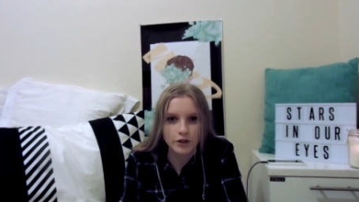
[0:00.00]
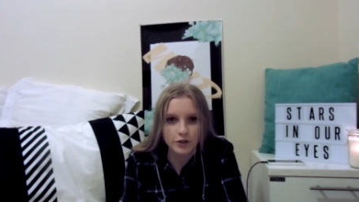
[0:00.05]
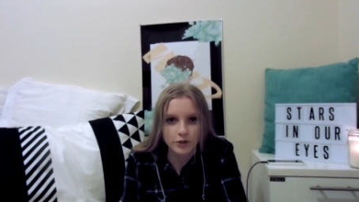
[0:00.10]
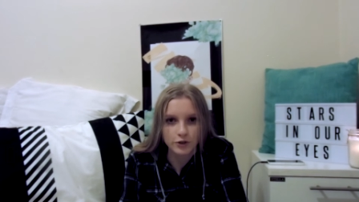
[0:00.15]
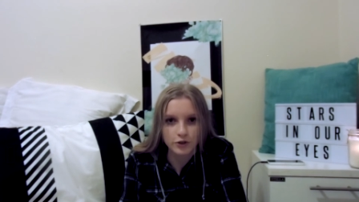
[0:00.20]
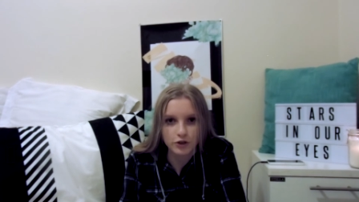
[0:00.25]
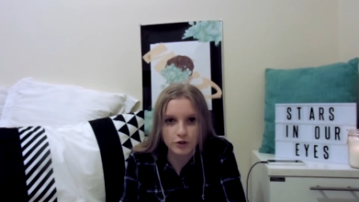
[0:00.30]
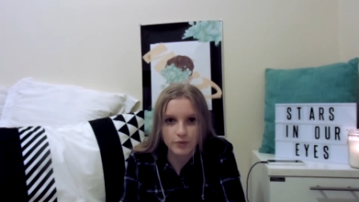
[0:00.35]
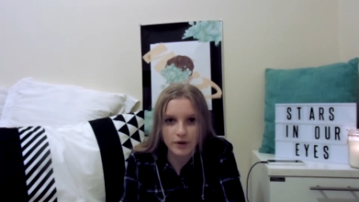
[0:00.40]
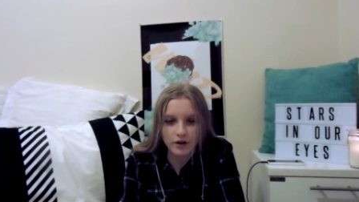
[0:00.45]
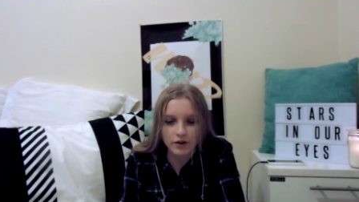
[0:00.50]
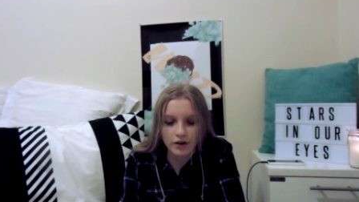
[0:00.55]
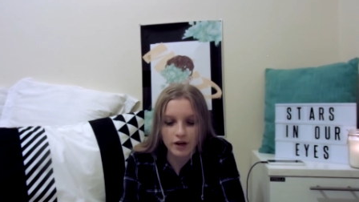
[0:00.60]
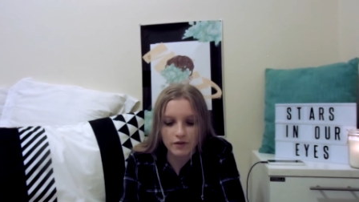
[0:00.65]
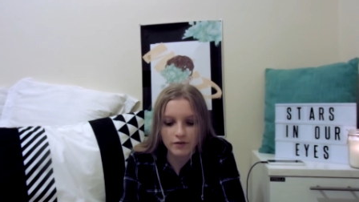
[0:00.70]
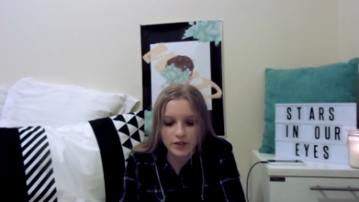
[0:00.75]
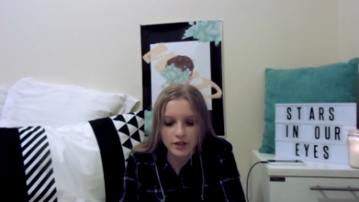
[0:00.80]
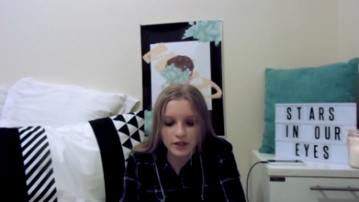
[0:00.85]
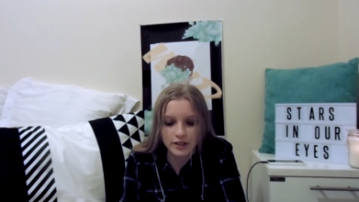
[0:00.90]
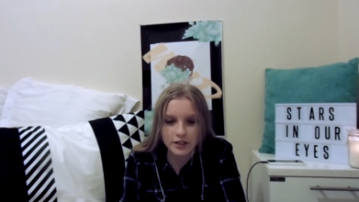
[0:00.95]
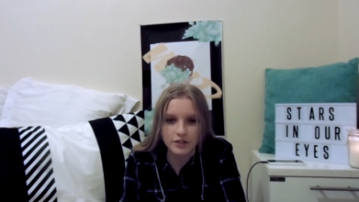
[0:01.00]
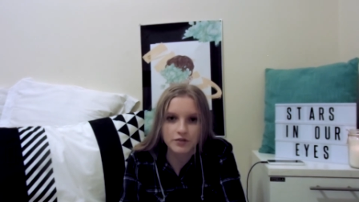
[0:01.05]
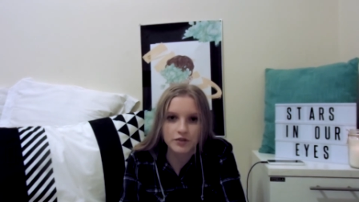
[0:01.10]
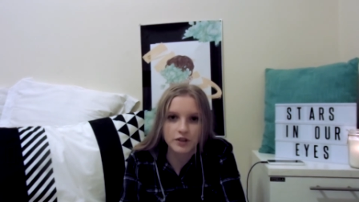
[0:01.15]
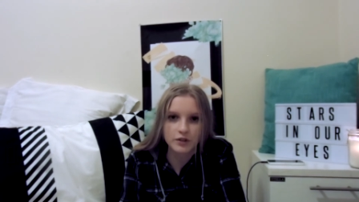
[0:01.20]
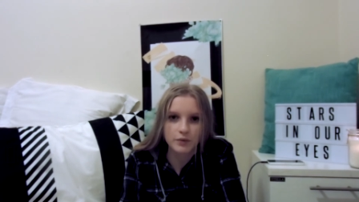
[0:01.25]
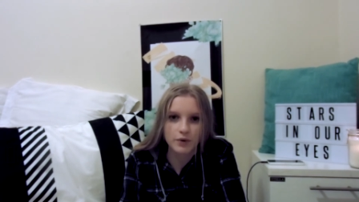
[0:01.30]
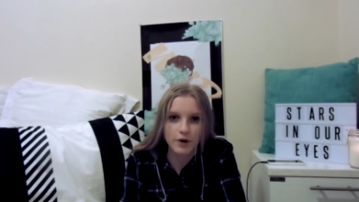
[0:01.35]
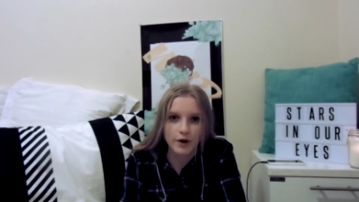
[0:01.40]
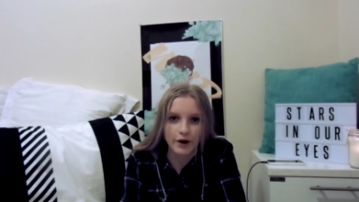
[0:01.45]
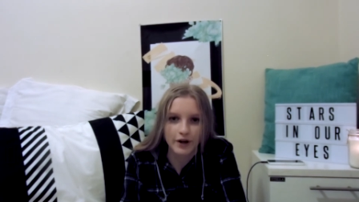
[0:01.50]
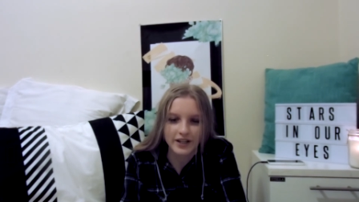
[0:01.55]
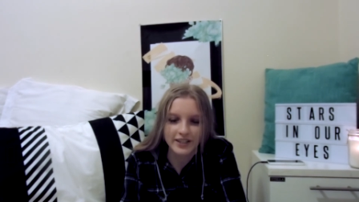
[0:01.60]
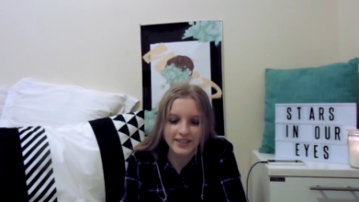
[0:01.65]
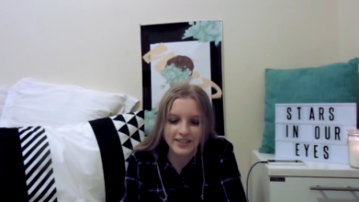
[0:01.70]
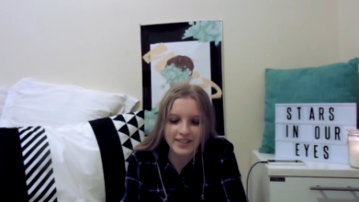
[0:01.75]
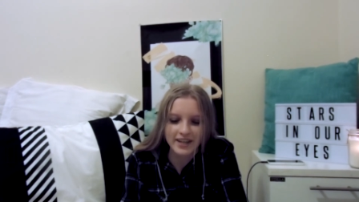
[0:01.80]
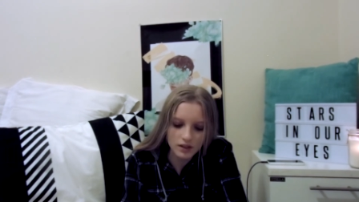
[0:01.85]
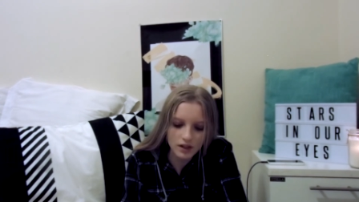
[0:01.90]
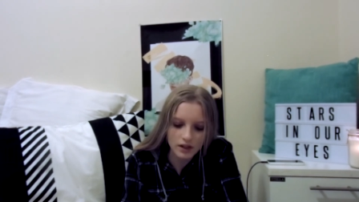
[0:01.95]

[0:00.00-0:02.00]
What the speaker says: YouTube advertising really works.